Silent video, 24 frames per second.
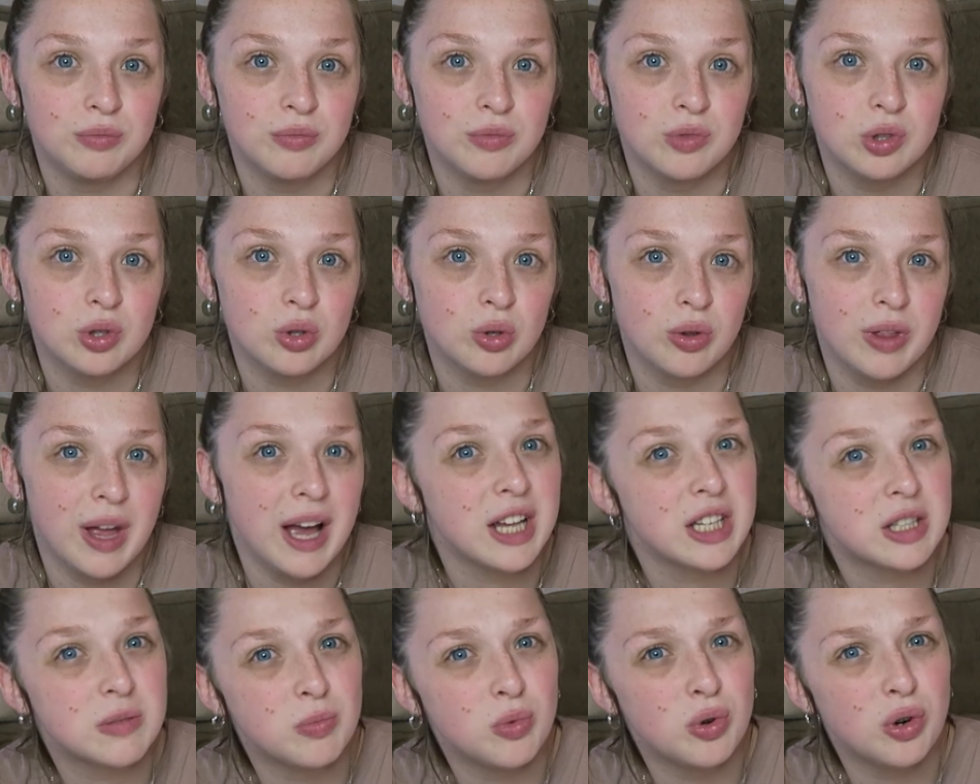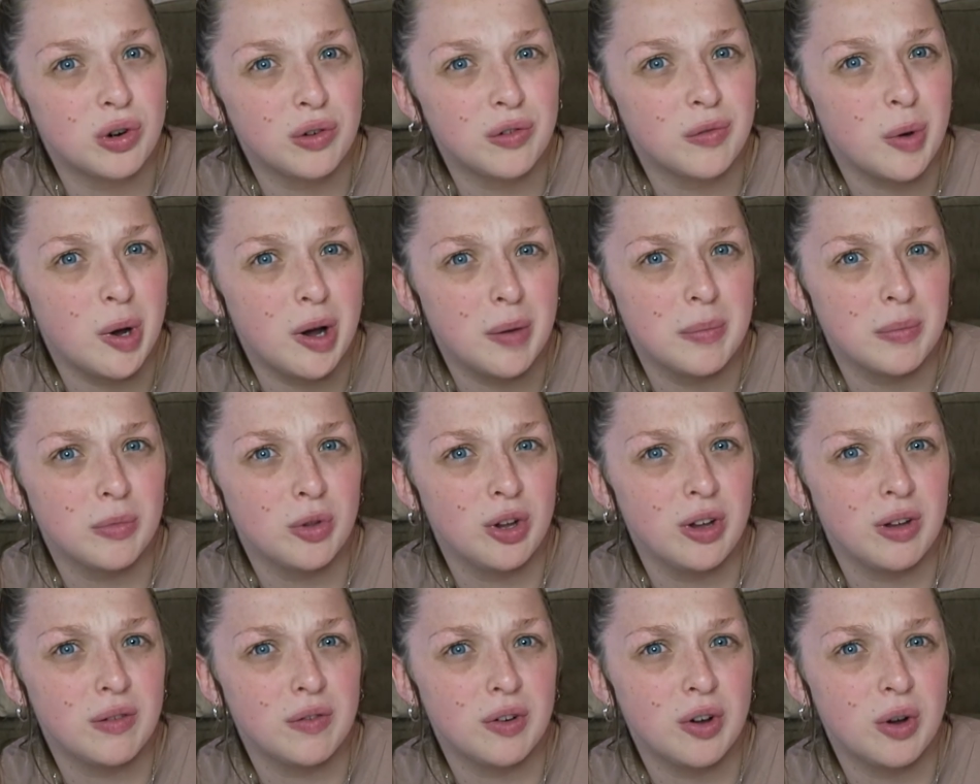So that's more of what I'm
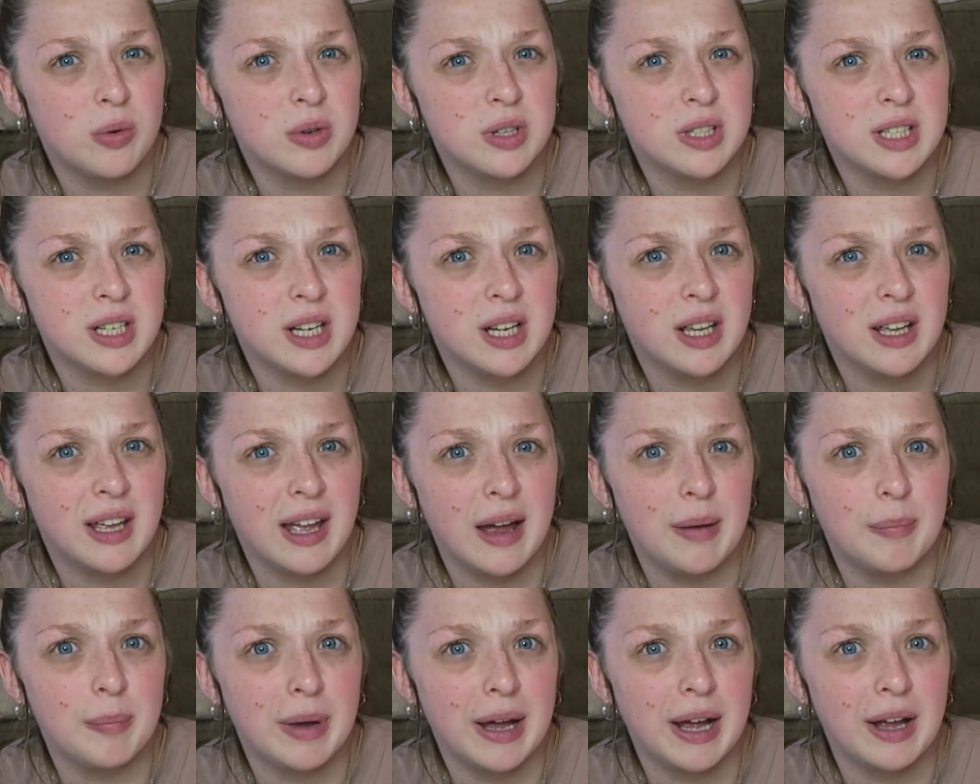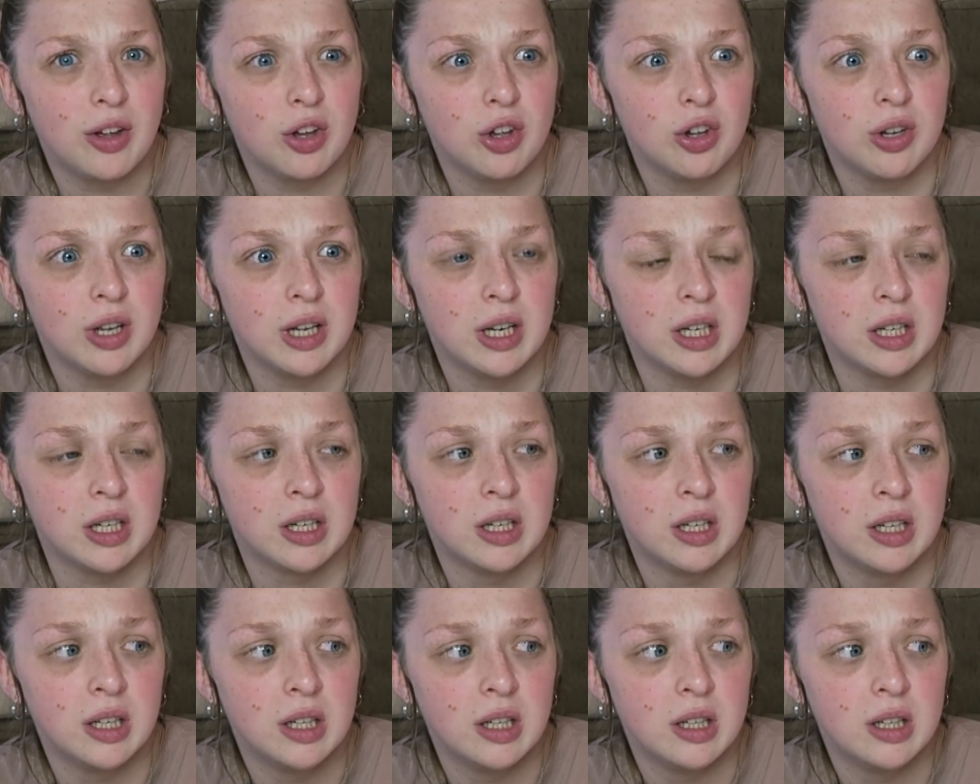looking forward to, getting back out
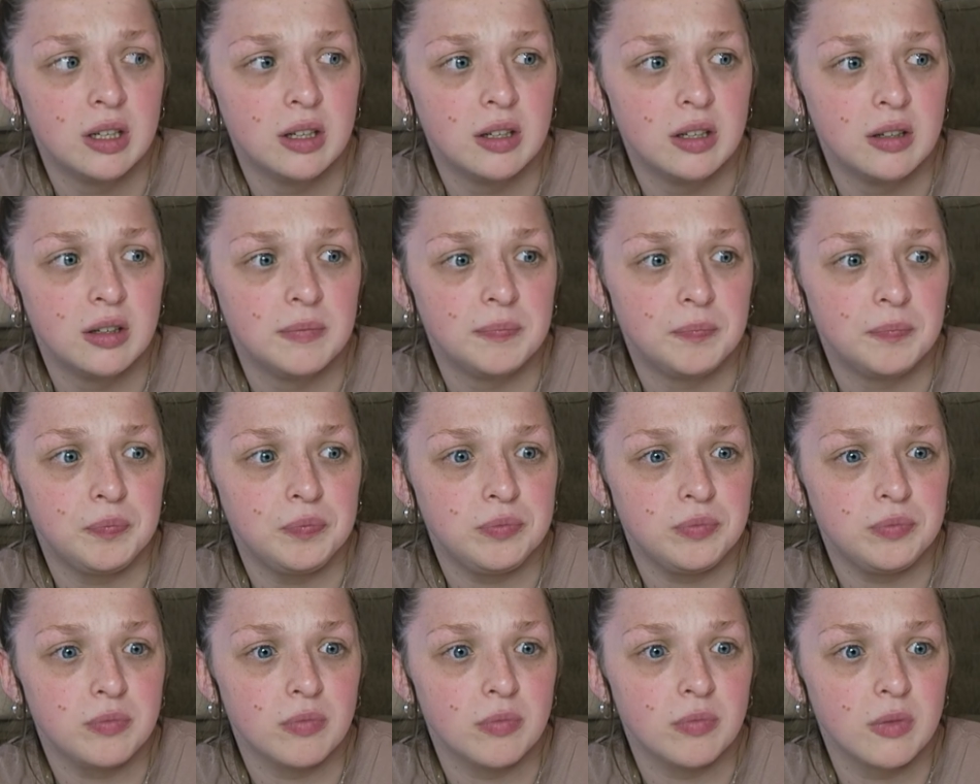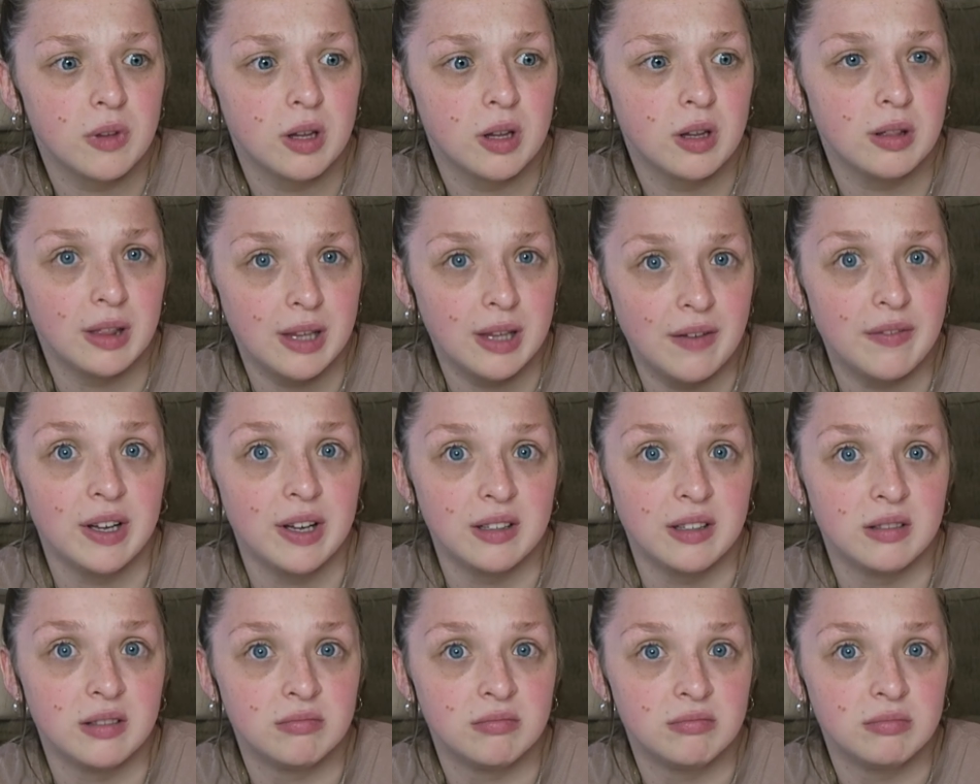and
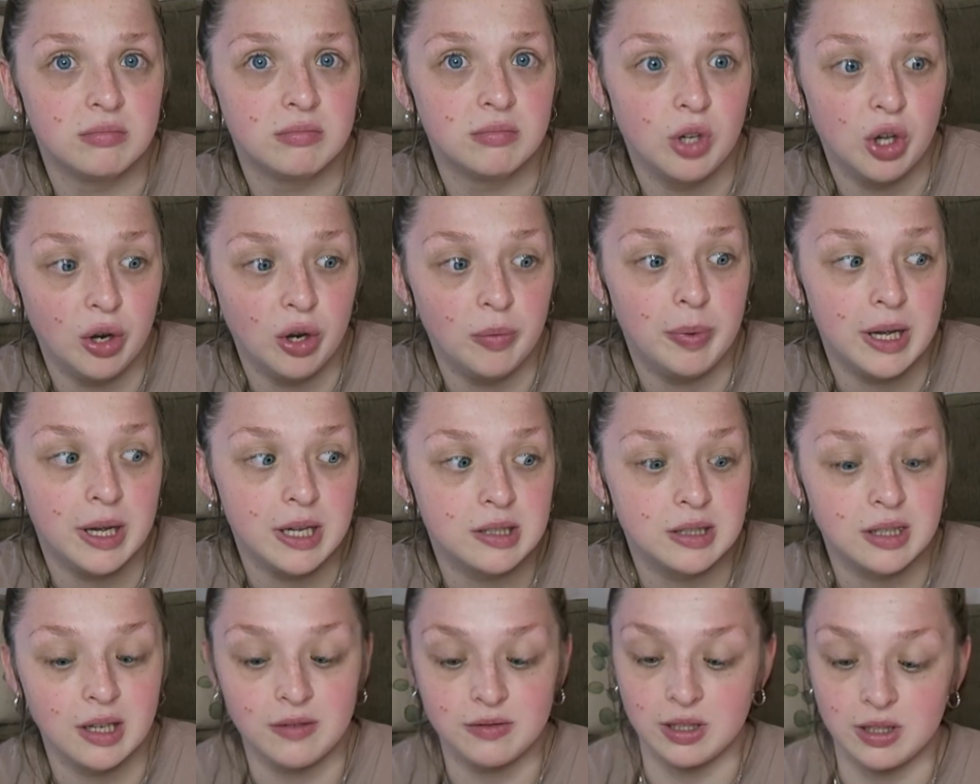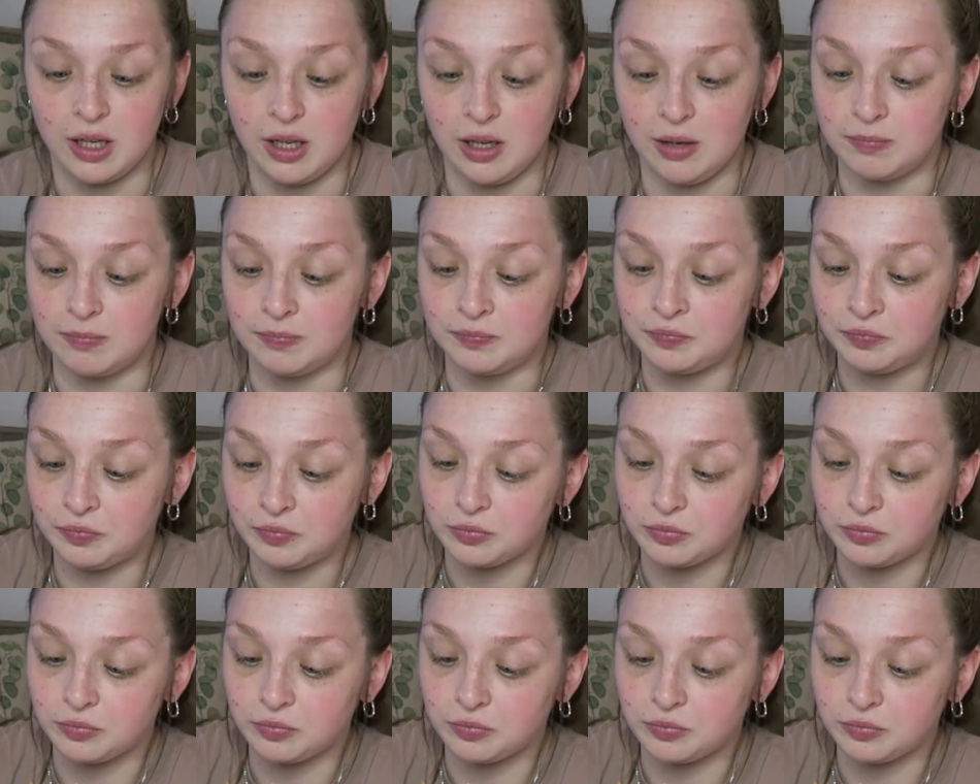living our best lives again.